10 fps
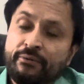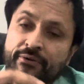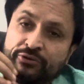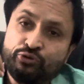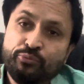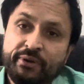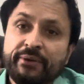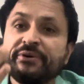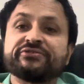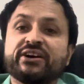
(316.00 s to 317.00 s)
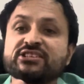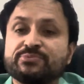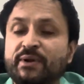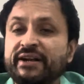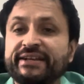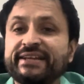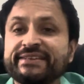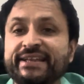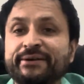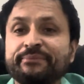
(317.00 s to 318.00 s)
You may be
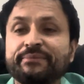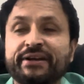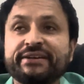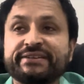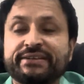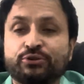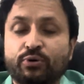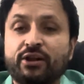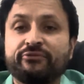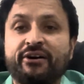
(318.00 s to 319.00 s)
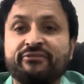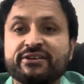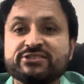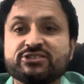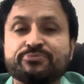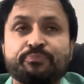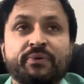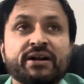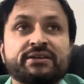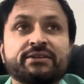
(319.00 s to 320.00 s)
transplanting them in 12 hours,
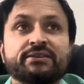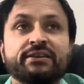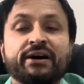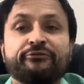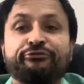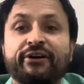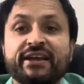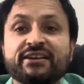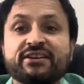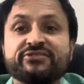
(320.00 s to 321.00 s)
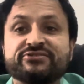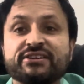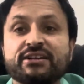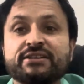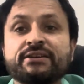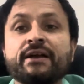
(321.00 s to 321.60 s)
but the final result,